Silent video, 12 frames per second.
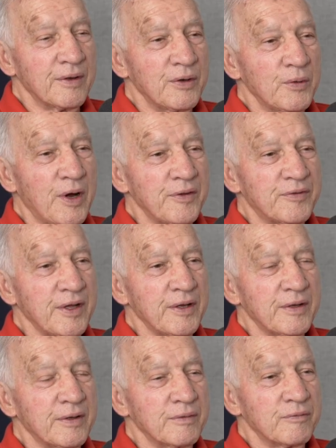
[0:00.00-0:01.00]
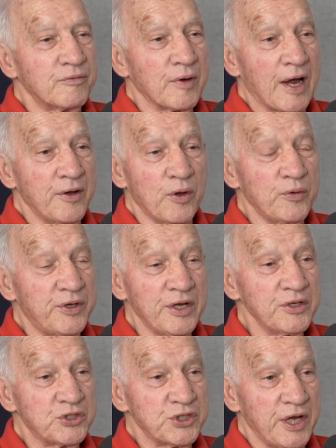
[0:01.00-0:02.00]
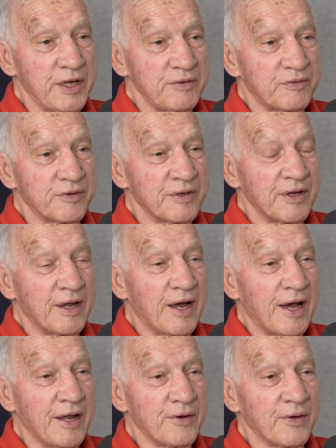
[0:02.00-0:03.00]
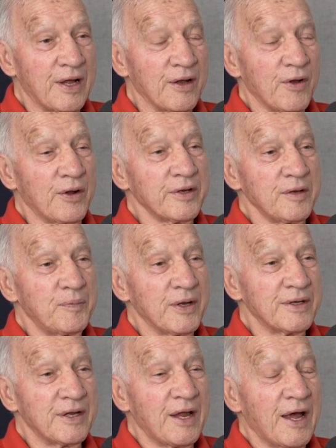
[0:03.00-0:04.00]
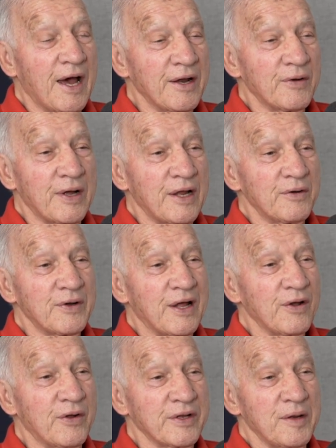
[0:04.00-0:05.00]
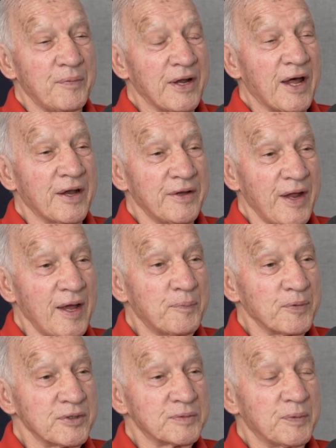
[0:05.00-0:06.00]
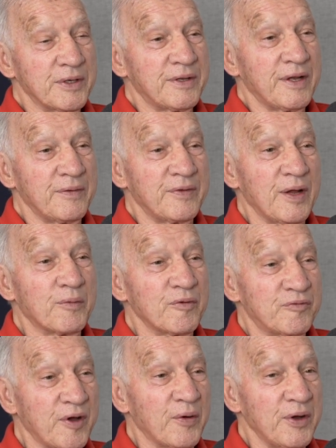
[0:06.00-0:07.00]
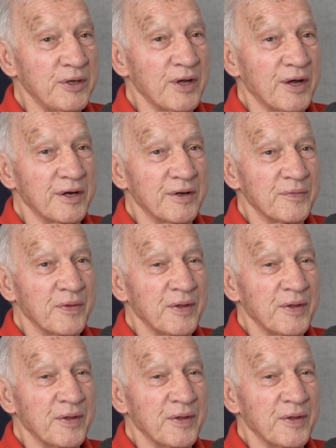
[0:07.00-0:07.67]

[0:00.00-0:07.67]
who I know didn't shave. I don't know how long they'd been. I don't know how long they'd been out of diapers, but they were very young.